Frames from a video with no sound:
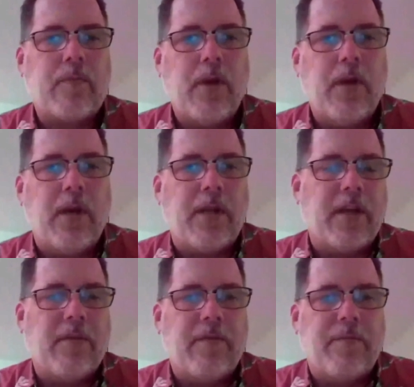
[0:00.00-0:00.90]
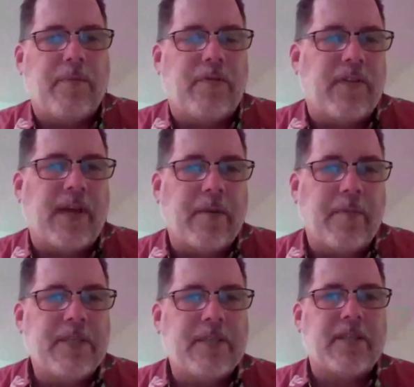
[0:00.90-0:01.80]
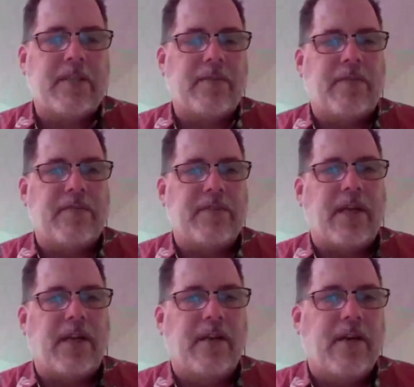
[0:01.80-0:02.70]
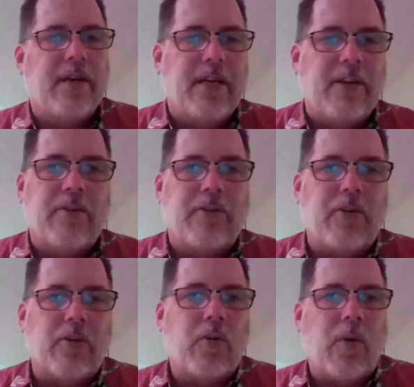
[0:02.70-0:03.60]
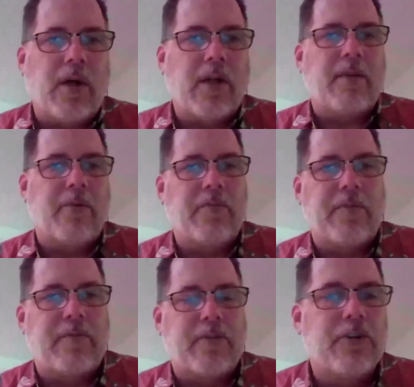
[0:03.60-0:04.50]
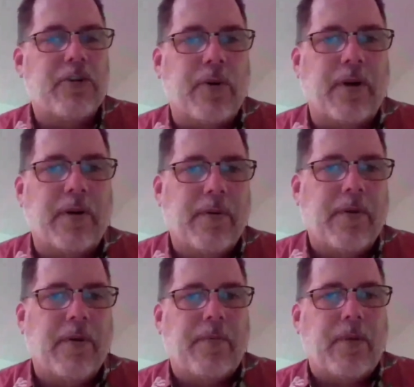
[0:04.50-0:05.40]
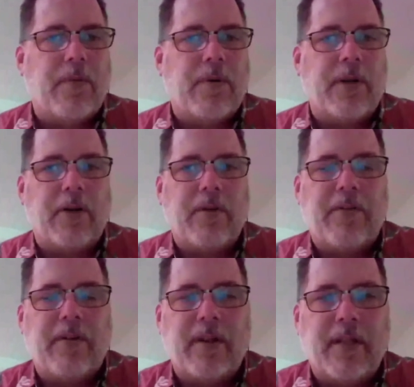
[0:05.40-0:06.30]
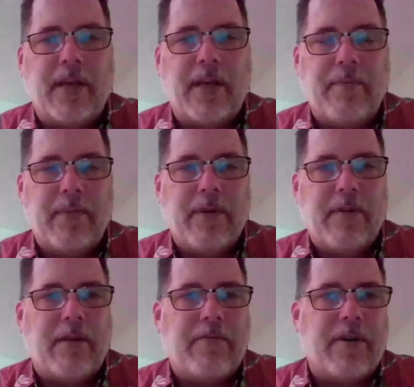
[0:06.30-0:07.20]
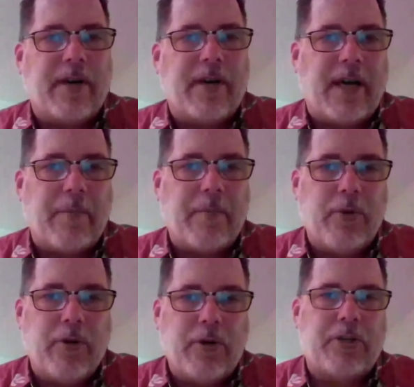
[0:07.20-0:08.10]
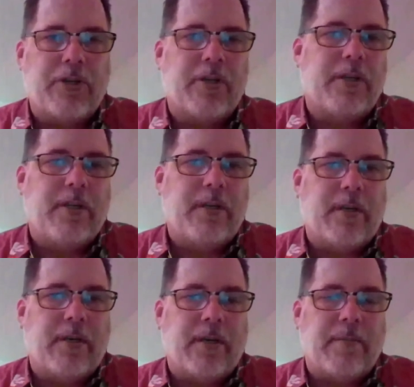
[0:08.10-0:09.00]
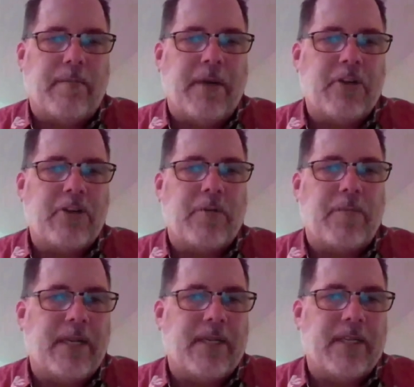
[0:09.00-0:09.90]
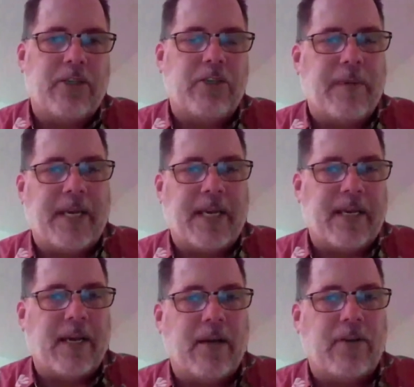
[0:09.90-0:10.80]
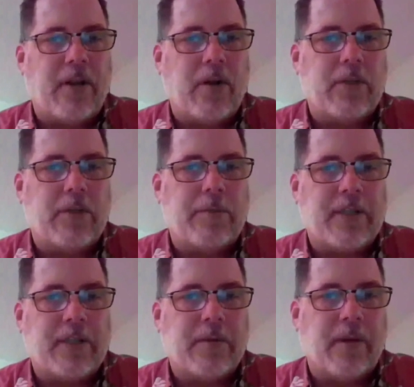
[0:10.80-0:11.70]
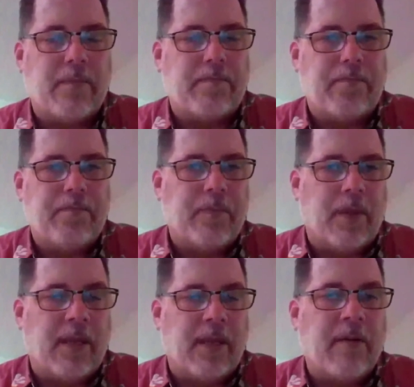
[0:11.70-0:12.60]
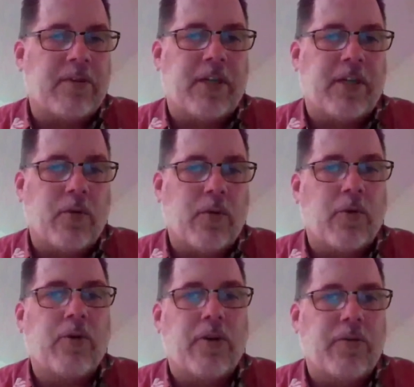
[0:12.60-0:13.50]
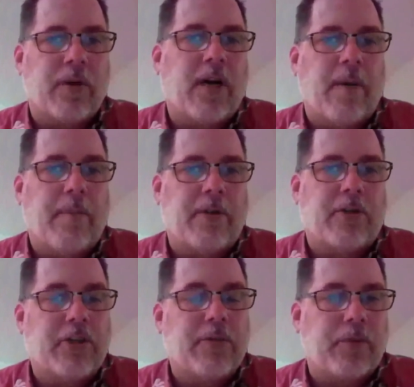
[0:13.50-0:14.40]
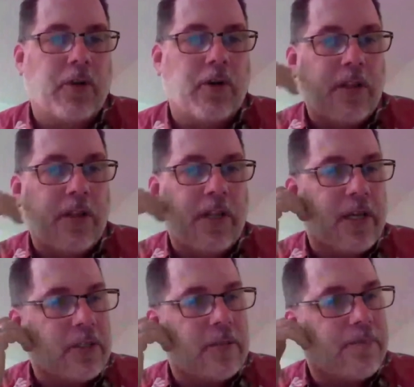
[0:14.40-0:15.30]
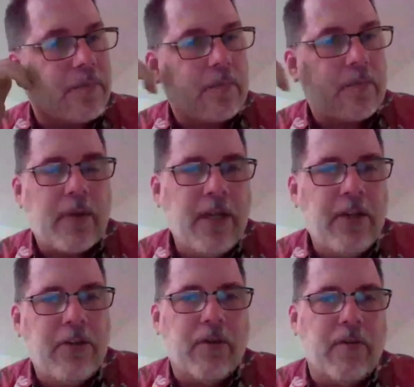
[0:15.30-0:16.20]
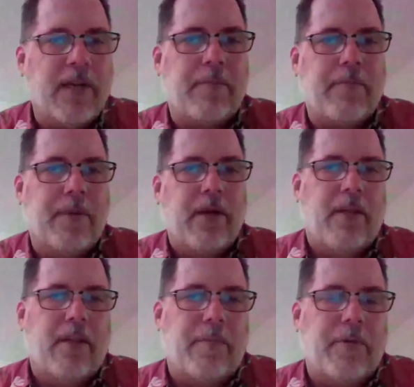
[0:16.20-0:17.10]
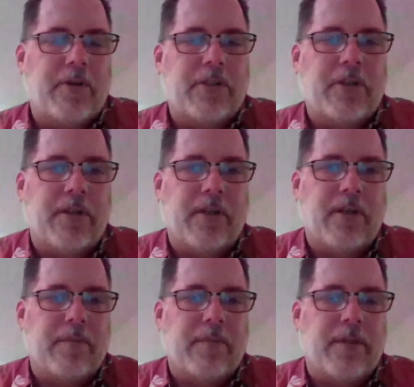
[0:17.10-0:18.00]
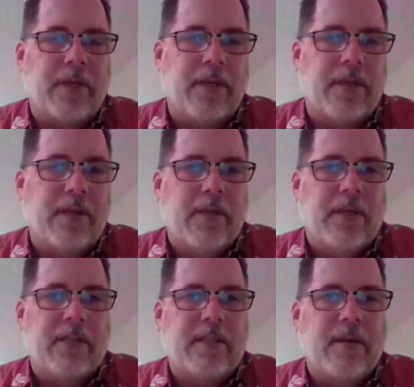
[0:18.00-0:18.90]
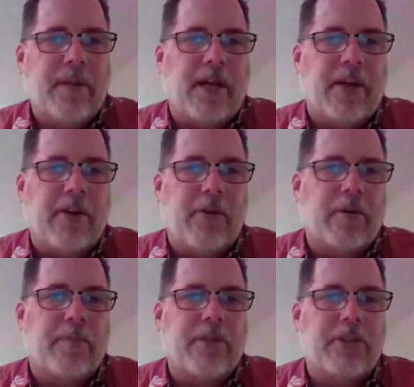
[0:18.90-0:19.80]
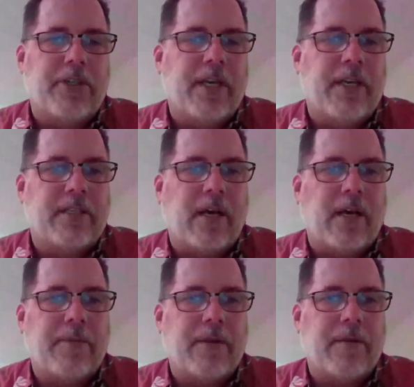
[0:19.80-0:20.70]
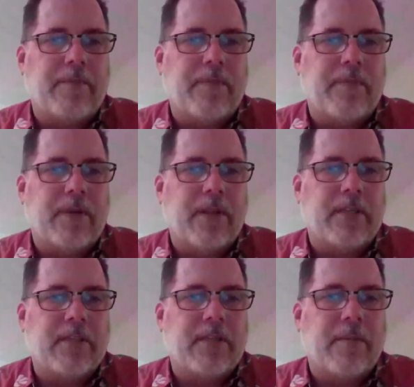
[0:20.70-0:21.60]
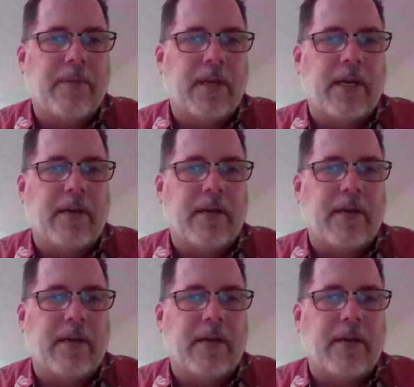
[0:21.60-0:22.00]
And I think we've seen that in business, and we've seen that, the total quality movement for sure, where increasingly they figured out how to push measurement and decision making down lowest possible levels in order to accomplish good things. It's sort of like the person on the assembly line who can pull the chain and stop the assembly line.